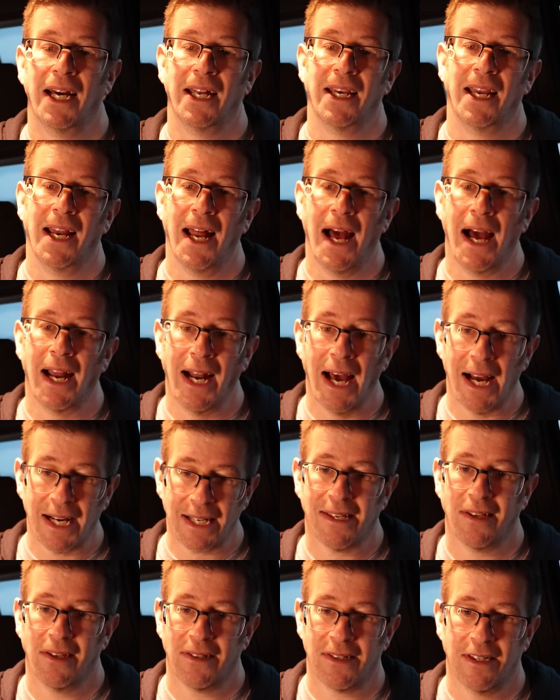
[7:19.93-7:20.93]
and
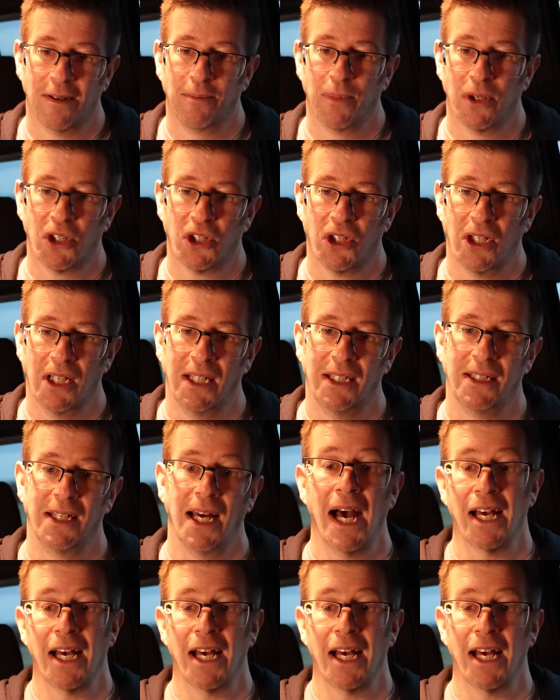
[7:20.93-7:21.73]
access the machine